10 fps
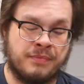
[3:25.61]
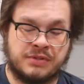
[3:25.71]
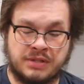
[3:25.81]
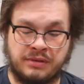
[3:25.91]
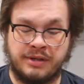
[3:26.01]

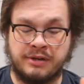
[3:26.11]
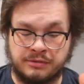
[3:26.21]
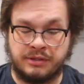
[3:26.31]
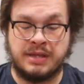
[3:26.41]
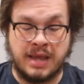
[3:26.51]
This is
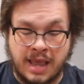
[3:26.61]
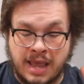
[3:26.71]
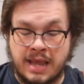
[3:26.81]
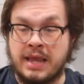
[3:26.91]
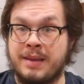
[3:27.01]
literally
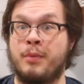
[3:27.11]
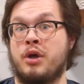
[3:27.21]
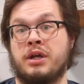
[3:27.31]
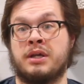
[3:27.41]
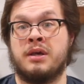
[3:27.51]
a
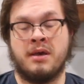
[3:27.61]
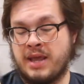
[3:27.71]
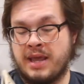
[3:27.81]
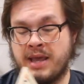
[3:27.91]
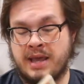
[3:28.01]
book,
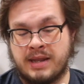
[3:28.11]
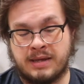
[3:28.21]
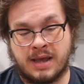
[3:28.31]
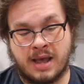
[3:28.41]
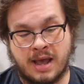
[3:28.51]

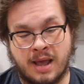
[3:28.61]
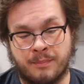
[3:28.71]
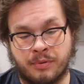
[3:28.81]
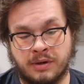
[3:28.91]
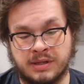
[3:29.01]
and
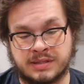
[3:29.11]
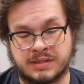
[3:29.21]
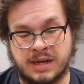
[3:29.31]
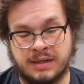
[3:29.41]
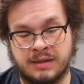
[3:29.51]
I'm pretty
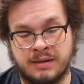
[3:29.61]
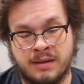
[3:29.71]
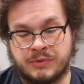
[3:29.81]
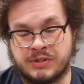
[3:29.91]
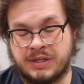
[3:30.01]

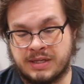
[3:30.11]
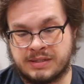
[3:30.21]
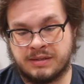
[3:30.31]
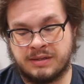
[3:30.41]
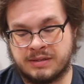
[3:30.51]
excited to get
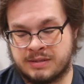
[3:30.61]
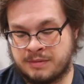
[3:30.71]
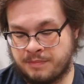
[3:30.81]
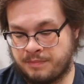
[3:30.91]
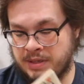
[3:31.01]
to
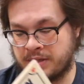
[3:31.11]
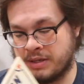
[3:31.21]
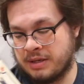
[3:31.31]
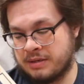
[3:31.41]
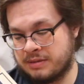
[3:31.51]
this
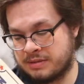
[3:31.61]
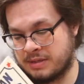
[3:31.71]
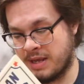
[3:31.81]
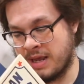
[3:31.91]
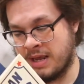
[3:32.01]

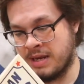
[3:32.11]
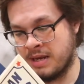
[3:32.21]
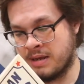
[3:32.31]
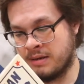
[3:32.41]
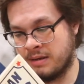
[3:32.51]
because,
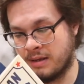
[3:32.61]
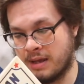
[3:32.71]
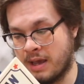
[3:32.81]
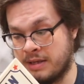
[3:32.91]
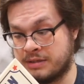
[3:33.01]
A,
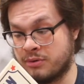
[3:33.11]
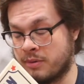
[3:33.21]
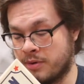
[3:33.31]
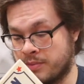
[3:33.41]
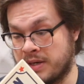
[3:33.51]
it's
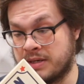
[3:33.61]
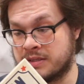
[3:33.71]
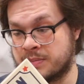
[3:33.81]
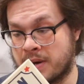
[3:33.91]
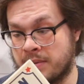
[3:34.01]
Norman
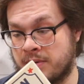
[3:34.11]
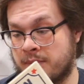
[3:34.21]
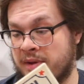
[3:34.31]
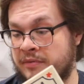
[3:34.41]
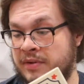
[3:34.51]
Reedus, probably one
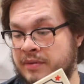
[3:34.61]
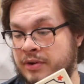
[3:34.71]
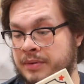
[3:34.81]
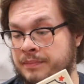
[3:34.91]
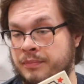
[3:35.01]
of my
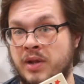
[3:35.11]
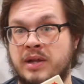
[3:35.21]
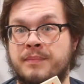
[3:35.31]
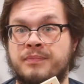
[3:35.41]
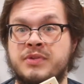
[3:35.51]
favorite,
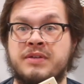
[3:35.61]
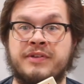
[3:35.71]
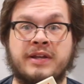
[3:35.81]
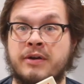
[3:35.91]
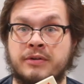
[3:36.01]
like,
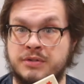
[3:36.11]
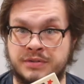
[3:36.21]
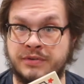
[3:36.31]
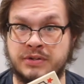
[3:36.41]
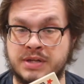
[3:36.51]
TV characters
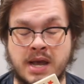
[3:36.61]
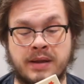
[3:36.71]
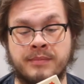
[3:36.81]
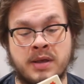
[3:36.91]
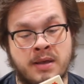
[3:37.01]
of all
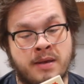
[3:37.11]
time,